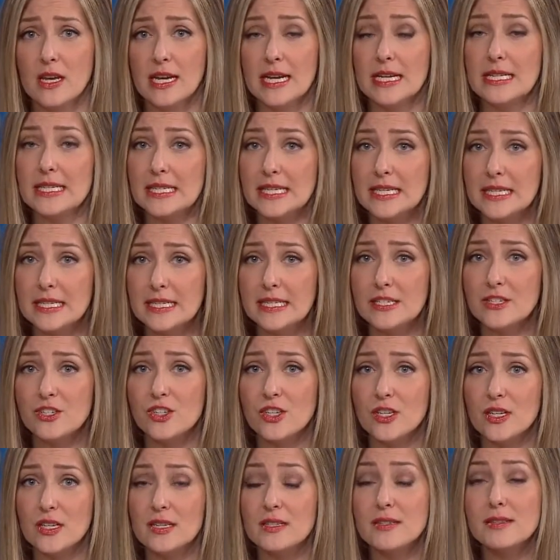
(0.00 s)
It's a
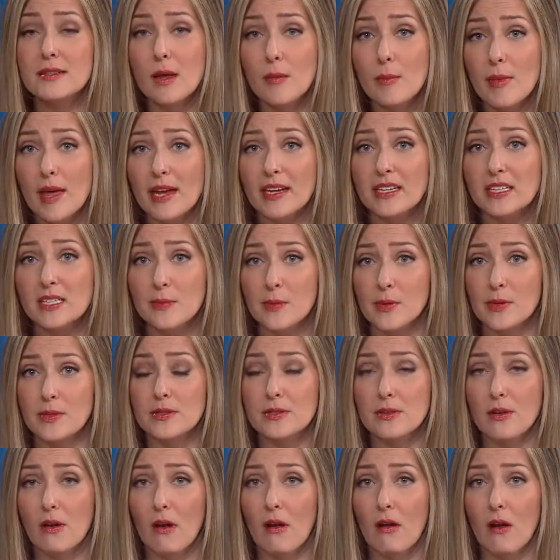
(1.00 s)
condition some
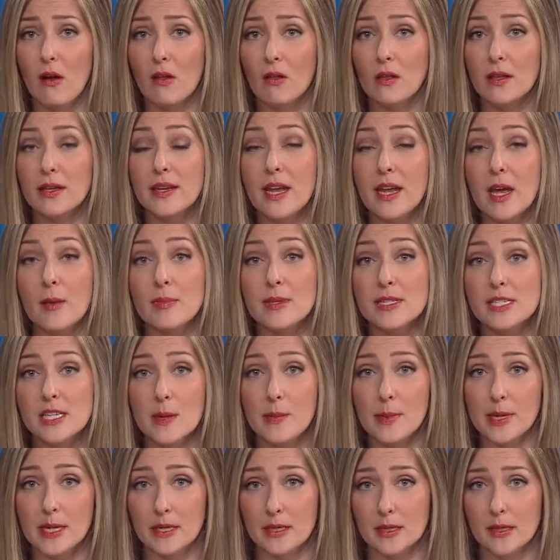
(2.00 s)
experts call an
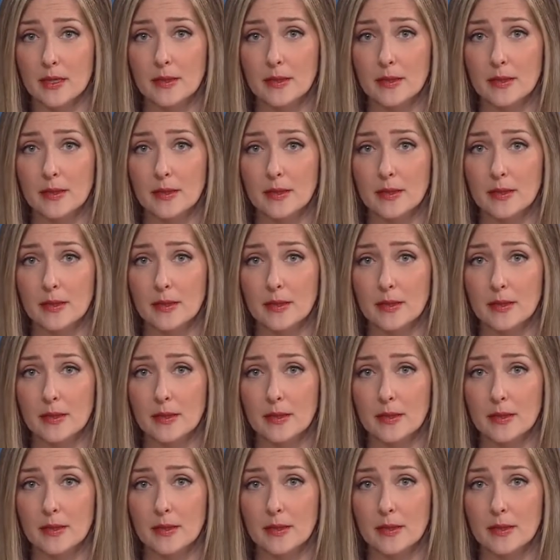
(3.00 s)
epidemic.